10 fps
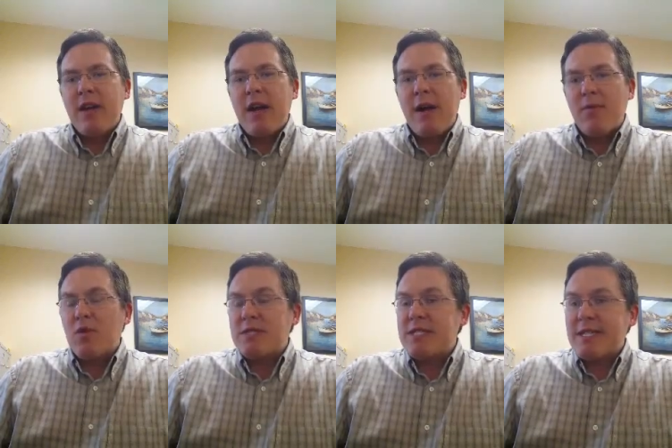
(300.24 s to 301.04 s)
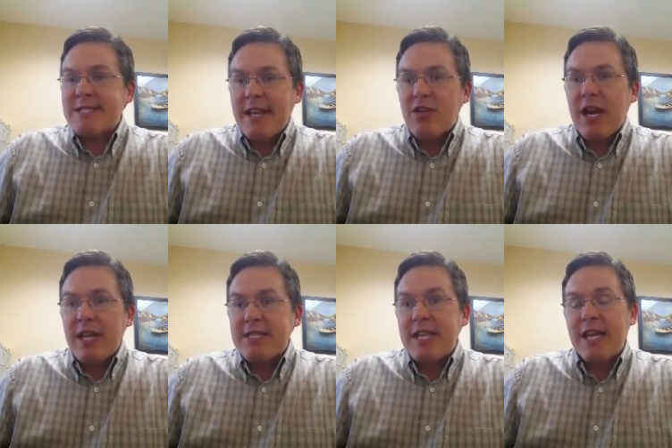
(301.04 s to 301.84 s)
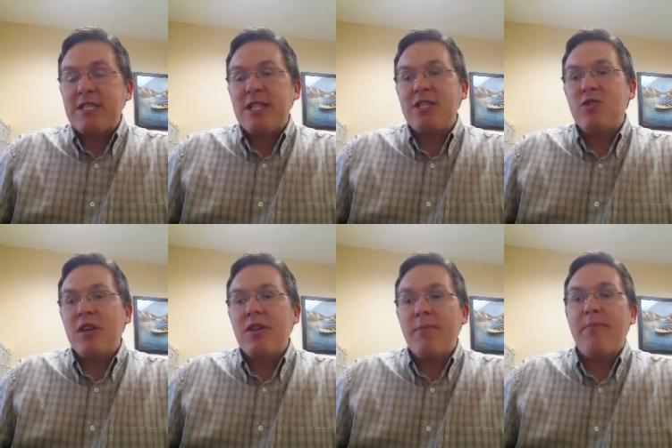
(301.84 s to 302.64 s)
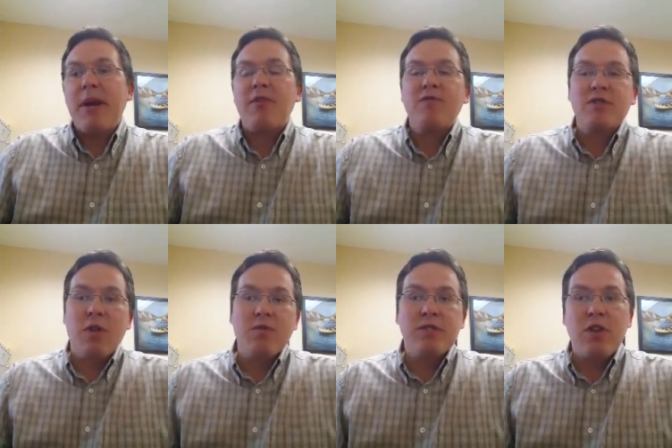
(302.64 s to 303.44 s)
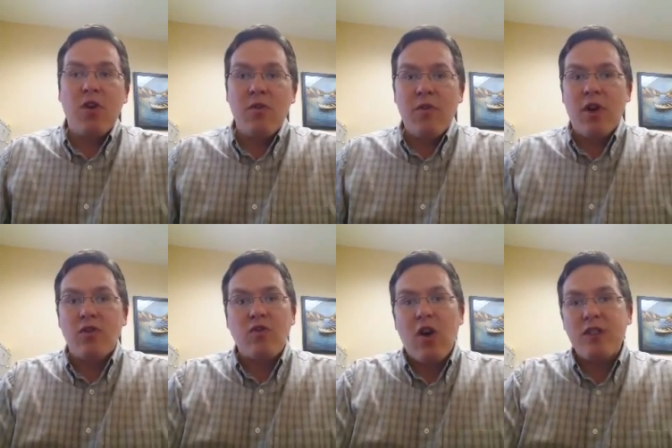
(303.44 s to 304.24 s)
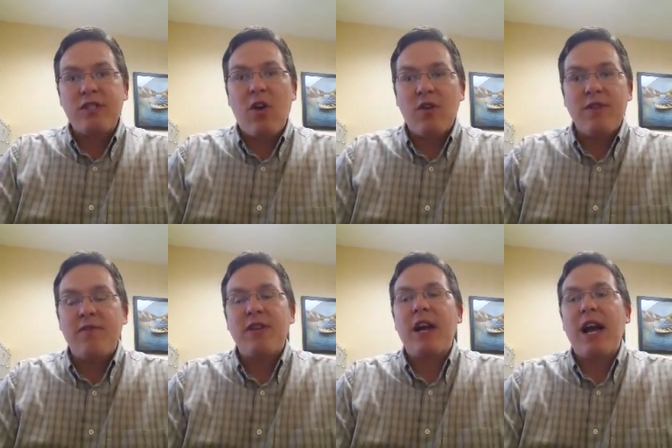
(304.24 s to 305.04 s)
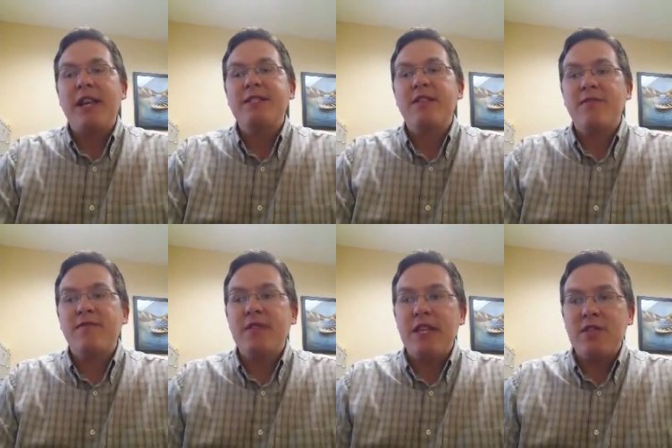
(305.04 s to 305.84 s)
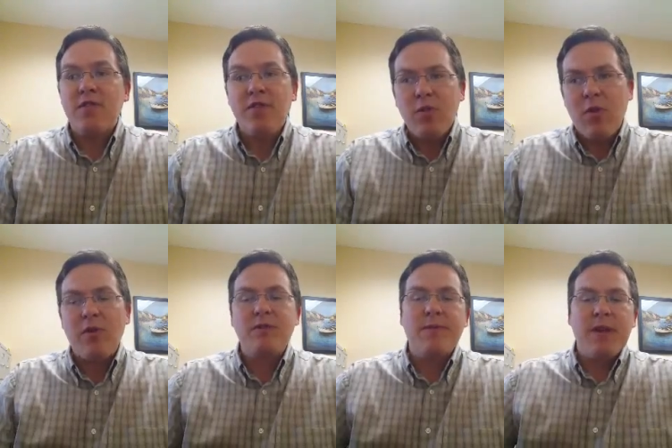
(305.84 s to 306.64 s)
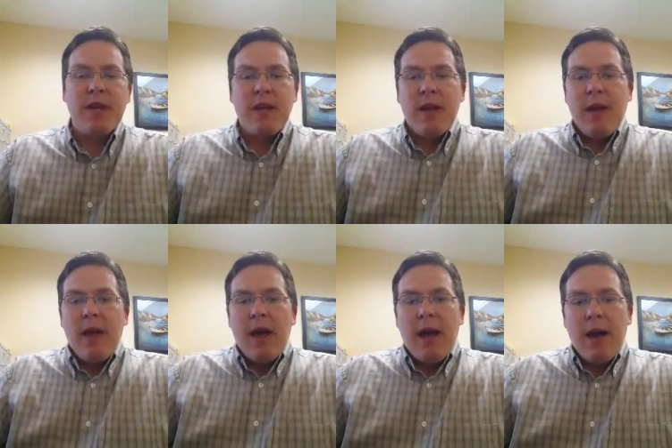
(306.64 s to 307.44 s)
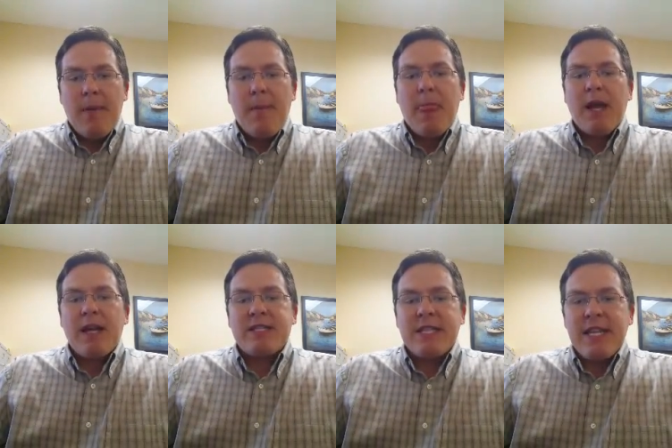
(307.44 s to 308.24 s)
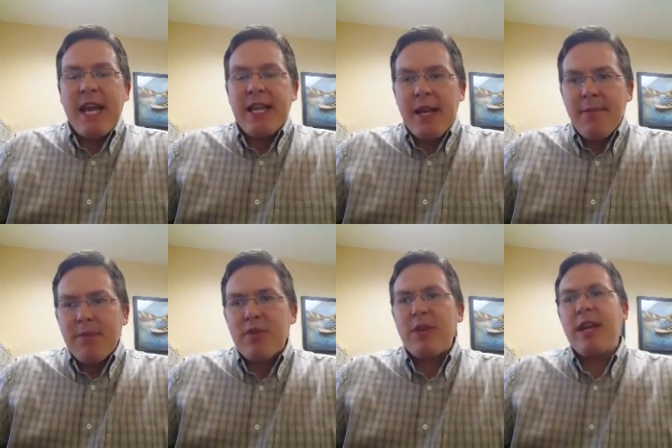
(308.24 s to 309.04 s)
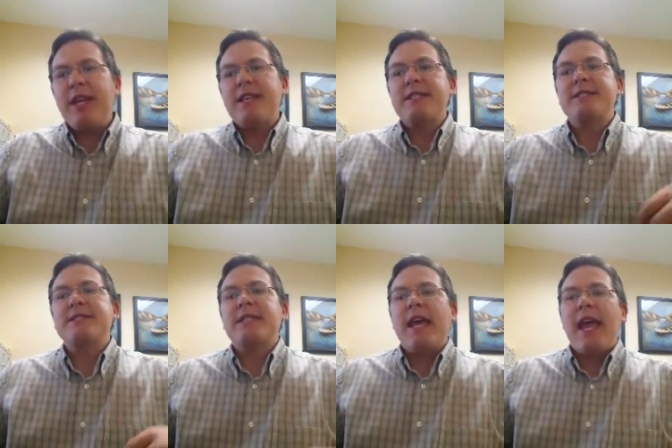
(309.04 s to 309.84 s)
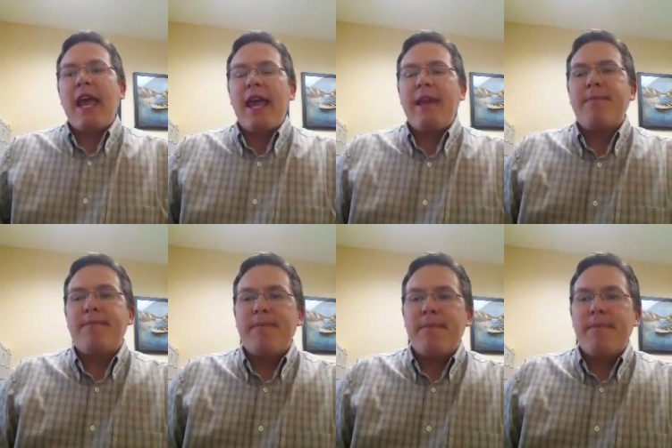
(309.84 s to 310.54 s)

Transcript: Uh, of course, it's a standardized test so that you can compare results across all different kinds of diesel fuel oils. Um, a cetane number is a